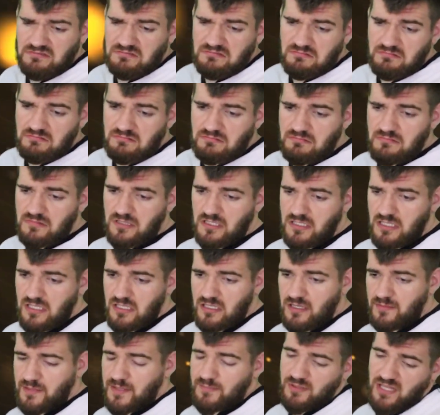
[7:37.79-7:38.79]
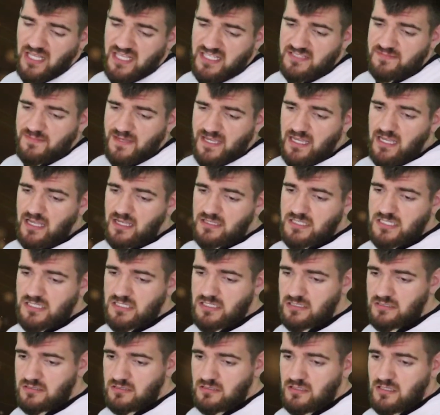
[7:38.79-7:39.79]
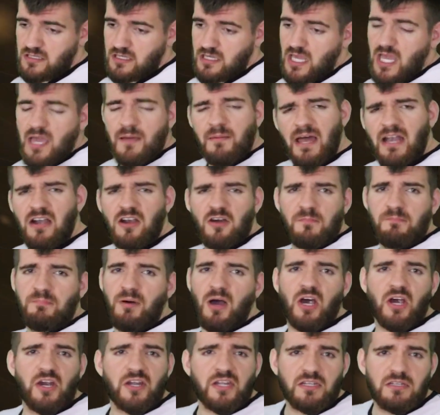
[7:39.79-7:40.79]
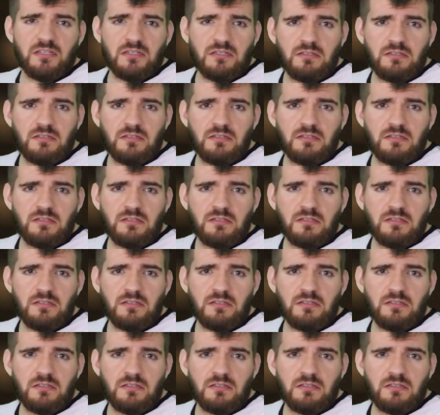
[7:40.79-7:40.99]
I mean, plants make oxygen. I don't know, bark.